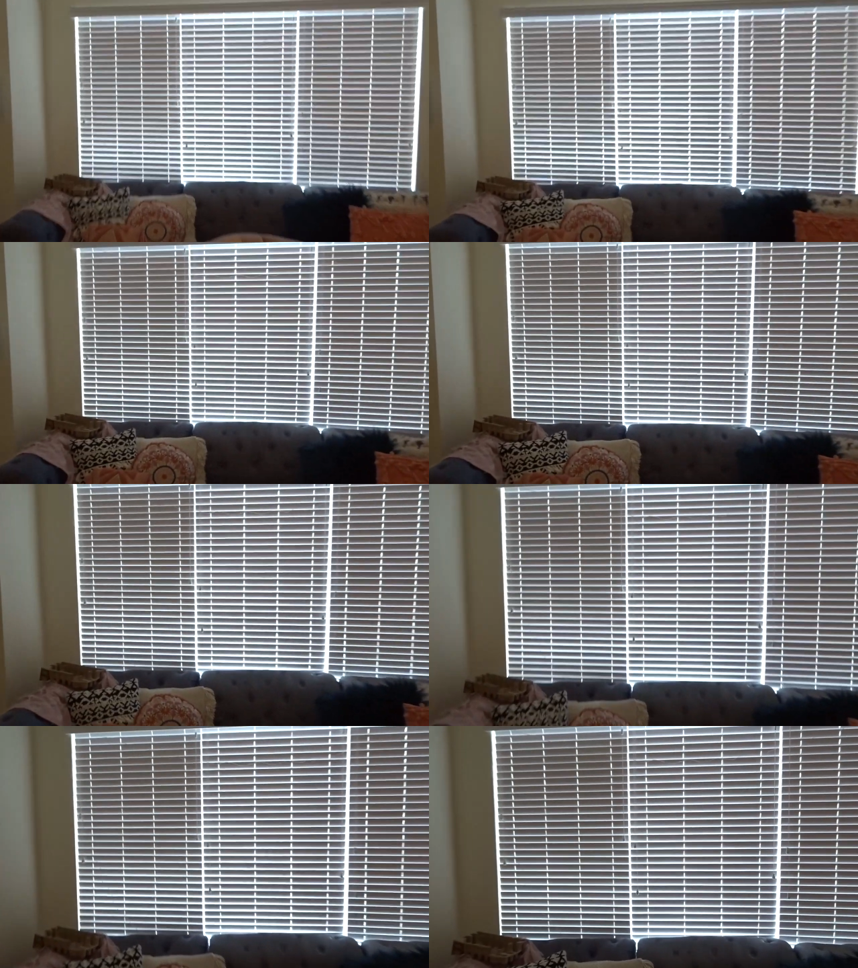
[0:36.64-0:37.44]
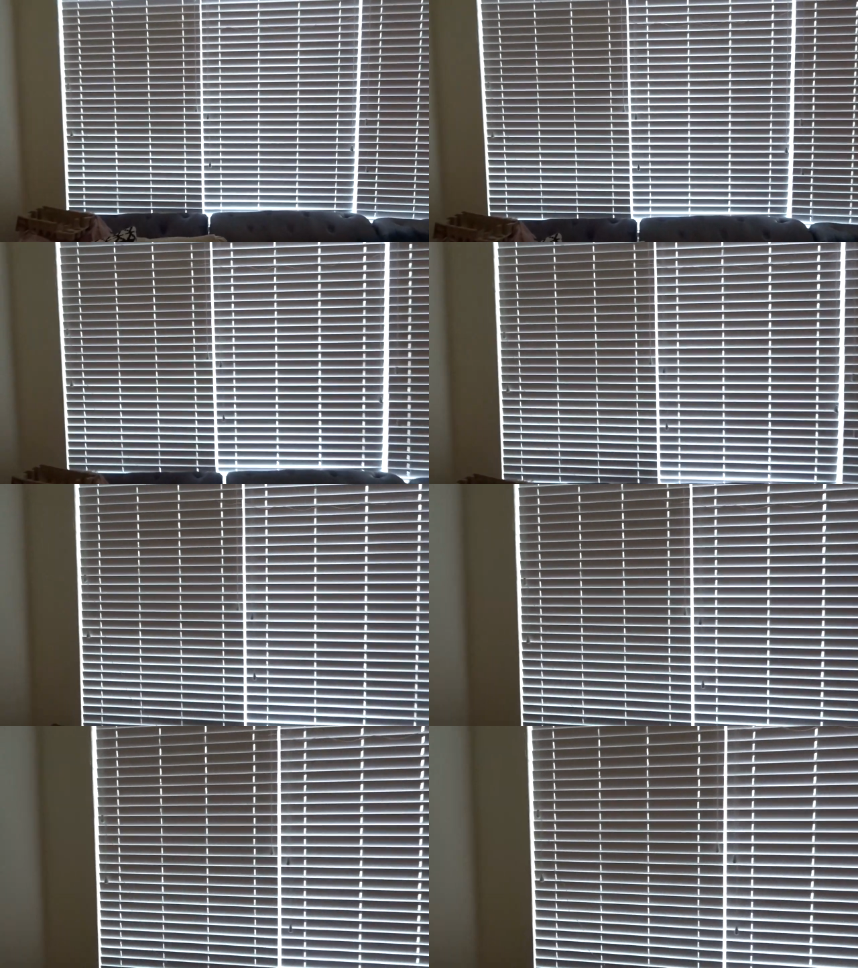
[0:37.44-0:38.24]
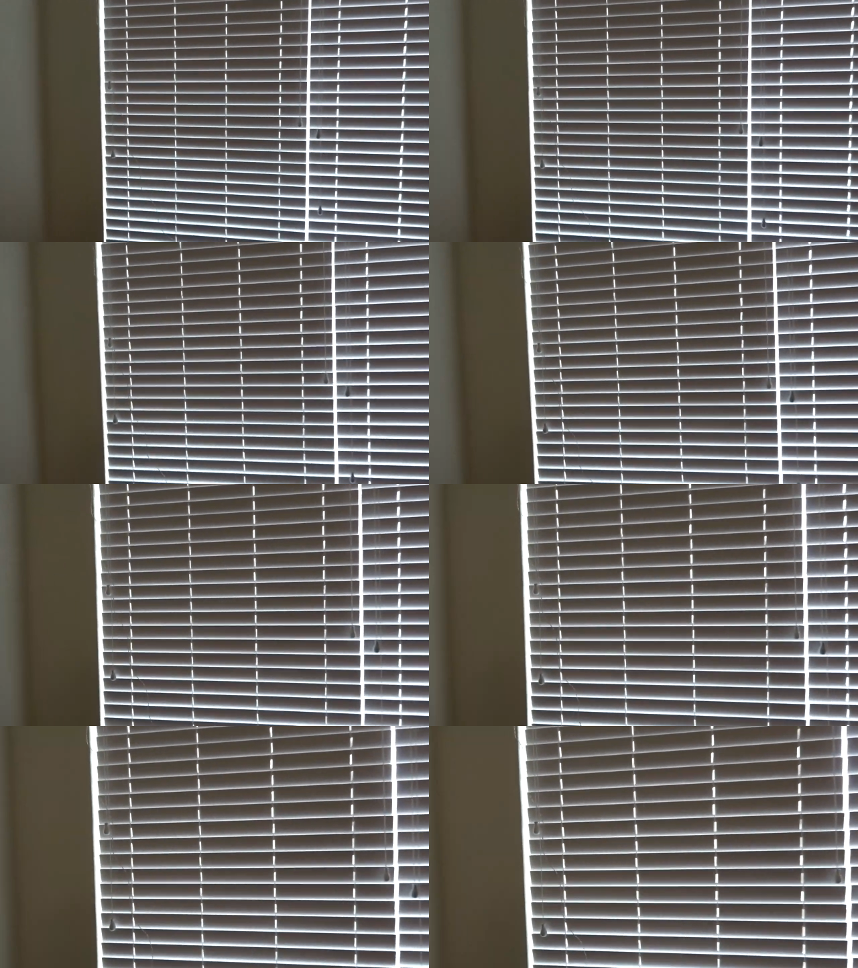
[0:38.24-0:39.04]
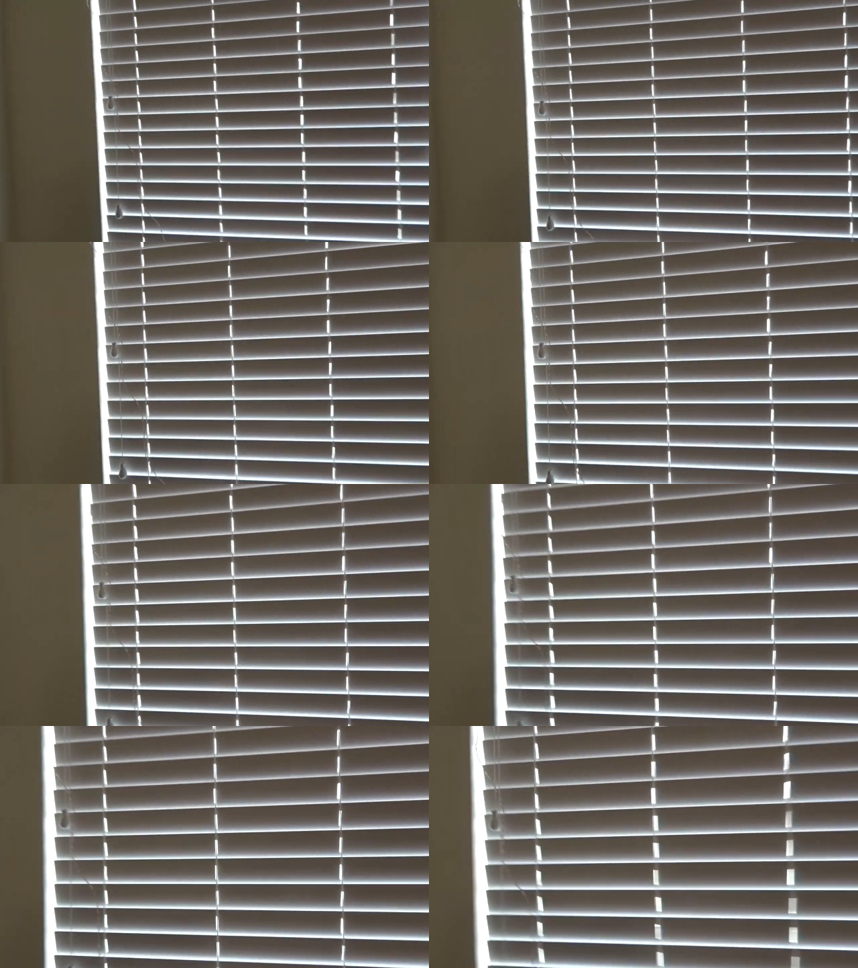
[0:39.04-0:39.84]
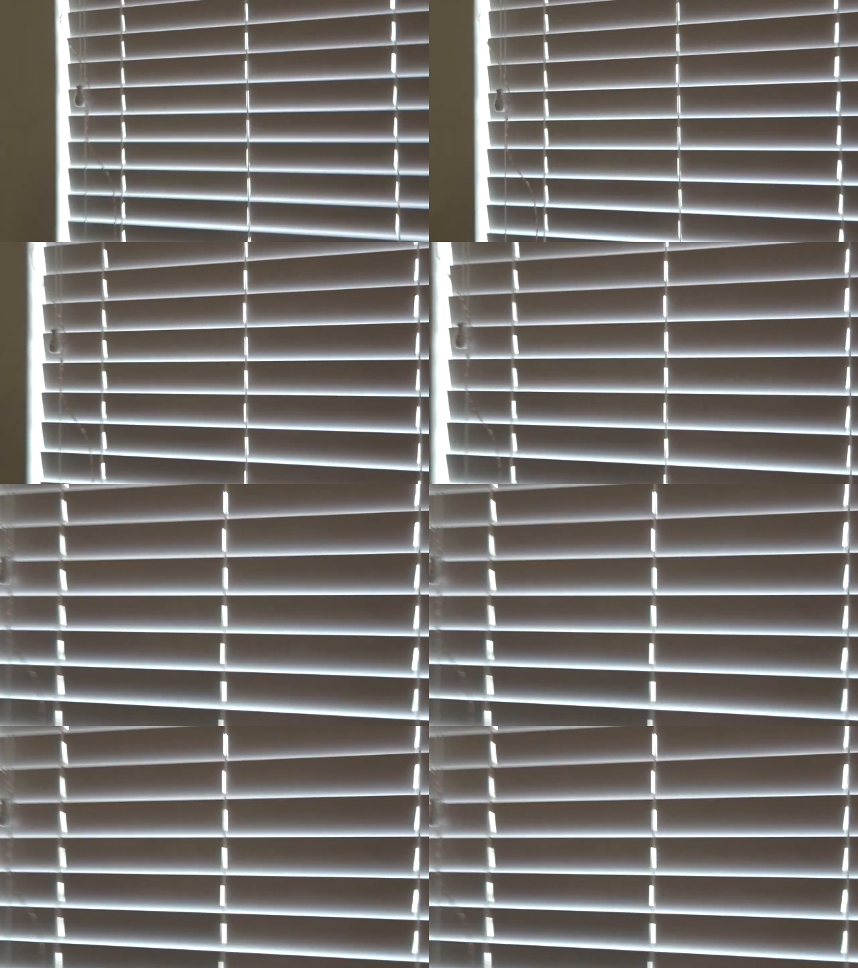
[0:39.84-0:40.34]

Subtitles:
Nobody's mouth can be seen.